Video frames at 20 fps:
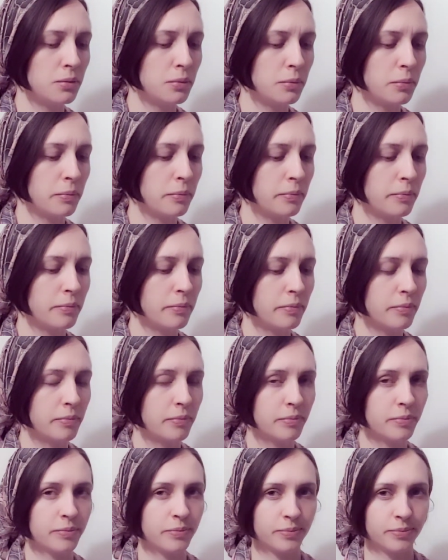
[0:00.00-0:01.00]

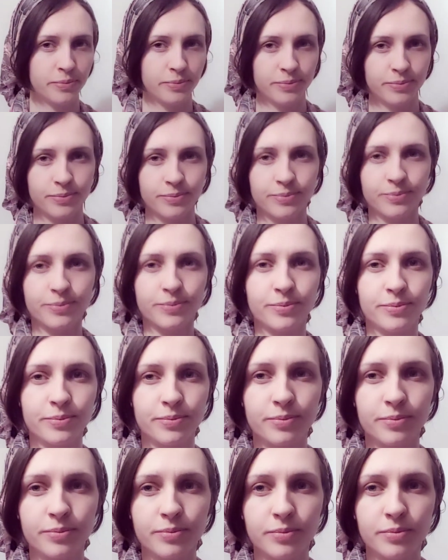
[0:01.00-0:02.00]

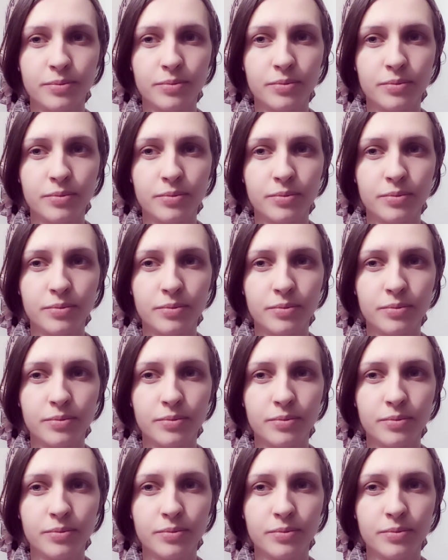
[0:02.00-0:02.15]
(no one is talking)